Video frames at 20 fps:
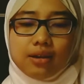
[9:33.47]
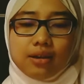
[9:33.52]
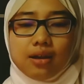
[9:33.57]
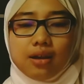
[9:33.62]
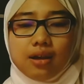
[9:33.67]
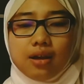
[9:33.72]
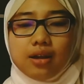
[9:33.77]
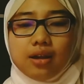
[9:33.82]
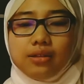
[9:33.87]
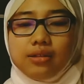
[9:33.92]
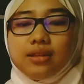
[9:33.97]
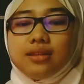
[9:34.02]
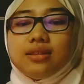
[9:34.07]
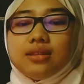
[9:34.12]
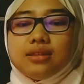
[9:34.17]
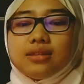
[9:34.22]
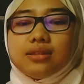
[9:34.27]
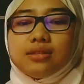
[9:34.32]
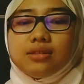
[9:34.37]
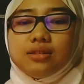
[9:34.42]
This is
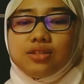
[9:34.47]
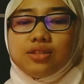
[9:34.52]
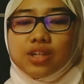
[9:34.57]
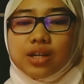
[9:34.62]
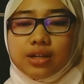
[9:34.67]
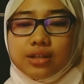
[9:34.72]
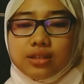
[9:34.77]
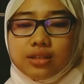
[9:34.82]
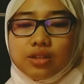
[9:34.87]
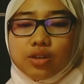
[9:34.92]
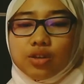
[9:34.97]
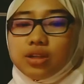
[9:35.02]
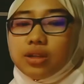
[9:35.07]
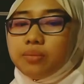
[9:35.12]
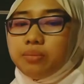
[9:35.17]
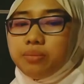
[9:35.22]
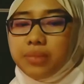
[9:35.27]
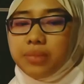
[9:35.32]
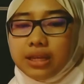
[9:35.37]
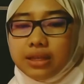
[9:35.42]
just not a
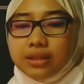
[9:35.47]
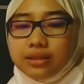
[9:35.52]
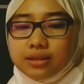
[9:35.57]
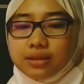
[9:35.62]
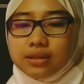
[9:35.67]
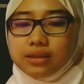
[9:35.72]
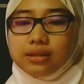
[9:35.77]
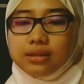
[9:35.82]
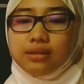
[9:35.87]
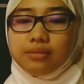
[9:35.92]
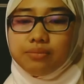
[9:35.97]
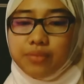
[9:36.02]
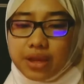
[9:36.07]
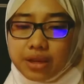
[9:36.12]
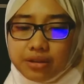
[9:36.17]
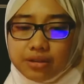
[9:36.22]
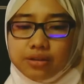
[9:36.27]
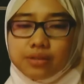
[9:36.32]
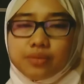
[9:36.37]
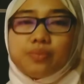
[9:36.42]
matter of
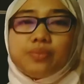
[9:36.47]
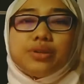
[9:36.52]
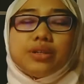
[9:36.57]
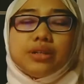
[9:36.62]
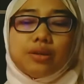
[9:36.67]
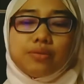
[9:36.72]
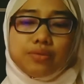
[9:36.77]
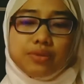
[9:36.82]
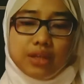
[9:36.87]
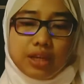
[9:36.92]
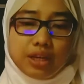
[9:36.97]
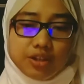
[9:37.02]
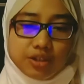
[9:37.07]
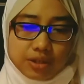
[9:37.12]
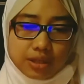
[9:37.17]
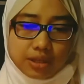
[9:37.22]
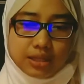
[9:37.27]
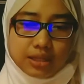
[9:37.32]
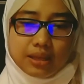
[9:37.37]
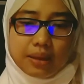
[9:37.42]
pronunciations,
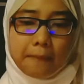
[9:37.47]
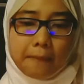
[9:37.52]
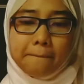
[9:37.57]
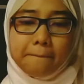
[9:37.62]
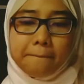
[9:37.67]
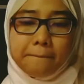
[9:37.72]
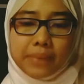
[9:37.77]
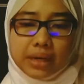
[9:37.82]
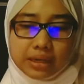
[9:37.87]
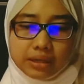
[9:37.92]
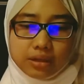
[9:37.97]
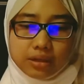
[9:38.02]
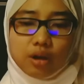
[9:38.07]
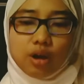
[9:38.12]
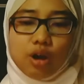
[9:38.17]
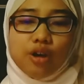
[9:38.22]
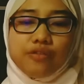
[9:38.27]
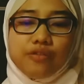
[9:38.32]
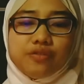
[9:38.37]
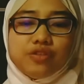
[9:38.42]
but of
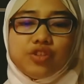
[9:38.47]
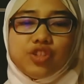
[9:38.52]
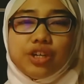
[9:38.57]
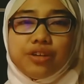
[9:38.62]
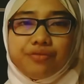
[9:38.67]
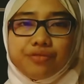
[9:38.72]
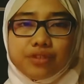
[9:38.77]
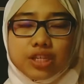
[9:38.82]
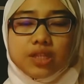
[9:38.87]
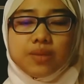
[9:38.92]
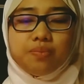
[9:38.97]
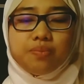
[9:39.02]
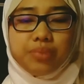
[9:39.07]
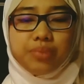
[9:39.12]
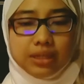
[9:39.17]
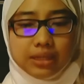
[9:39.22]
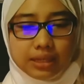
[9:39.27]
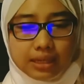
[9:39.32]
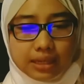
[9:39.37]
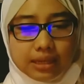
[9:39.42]
general
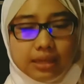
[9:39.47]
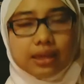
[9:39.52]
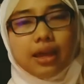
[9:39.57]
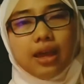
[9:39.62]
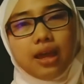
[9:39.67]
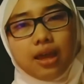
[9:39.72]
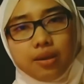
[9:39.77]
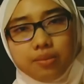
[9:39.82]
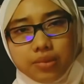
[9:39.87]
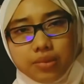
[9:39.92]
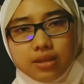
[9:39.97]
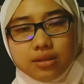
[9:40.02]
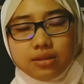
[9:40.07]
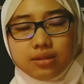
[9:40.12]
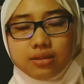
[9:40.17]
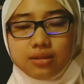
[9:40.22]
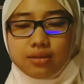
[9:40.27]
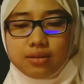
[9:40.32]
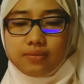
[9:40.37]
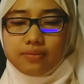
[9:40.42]
speaking habits.
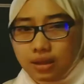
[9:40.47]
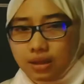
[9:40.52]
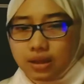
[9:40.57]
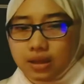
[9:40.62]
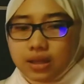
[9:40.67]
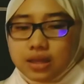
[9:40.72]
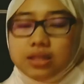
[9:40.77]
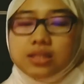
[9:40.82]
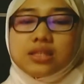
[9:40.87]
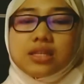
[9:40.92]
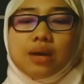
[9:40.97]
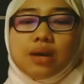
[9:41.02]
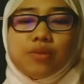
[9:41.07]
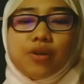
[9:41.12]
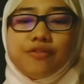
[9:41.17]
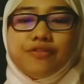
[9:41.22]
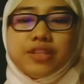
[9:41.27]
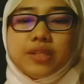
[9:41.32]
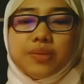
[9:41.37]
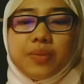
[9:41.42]
Some of
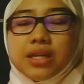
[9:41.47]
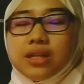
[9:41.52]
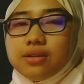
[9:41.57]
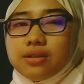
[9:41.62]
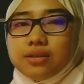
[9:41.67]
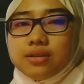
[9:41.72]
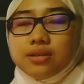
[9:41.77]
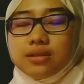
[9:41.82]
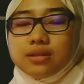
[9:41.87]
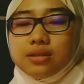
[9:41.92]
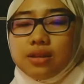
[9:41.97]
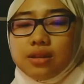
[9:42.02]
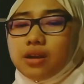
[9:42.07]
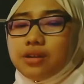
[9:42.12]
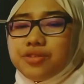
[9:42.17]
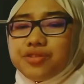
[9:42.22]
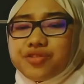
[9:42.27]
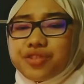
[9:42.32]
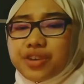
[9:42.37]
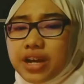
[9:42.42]
speakers, they are
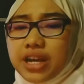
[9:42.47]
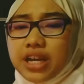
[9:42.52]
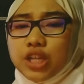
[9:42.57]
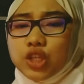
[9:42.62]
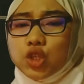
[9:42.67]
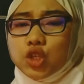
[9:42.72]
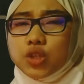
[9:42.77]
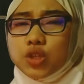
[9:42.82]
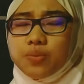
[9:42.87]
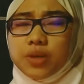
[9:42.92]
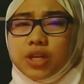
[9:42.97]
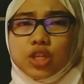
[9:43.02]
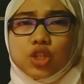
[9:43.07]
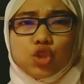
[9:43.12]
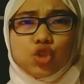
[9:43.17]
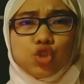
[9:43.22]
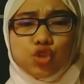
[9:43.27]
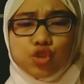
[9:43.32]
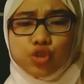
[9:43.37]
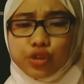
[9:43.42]
trying to speak
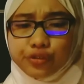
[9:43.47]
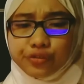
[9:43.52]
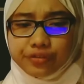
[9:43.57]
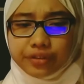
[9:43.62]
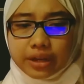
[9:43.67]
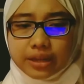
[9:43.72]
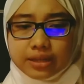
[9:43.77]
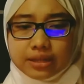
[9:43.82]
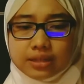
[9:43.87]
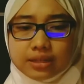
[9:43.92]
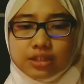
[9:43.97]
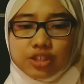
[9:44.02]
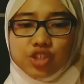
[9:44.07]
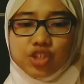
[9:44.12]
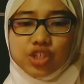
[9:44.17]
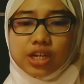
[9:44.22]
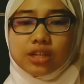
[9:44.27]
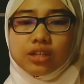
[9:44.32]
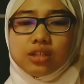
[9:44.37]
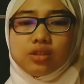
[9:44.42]
too fast
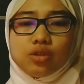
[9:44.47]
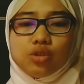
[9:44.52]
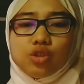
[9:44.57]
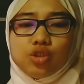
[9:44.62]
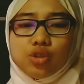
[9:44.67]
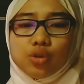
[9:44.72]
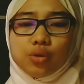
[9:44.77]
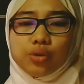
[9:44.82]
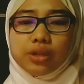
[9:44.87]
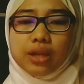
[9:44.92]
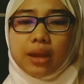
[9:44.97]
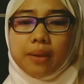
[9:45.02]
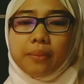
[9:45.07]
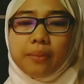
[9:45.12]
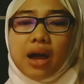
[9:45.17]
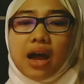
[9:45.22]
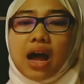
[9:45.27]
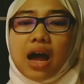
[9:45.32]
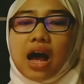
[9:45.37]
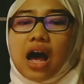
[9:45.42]
just to show them
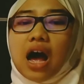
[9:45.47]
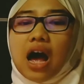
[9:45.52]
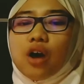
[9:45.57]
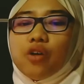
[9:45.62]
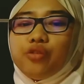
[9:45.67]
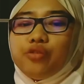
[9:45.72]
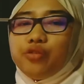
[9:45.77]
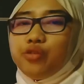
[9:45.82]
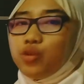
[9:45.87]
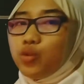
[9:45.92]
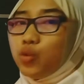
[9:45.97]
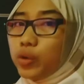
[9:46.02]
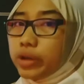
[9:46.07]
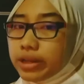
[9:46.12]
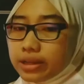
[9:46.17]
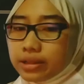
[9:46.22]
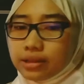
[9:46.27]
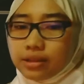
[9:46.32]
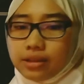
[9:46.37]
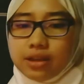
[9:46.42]
how fluent
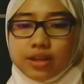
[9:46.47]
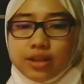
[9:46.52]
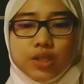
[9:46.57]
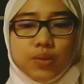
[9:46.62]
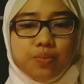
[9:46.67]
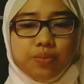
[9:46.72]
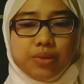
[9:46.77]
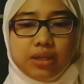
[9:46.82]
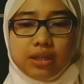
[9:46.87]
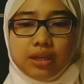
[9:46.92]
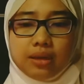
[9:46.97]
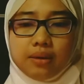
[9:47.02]
they are speaking.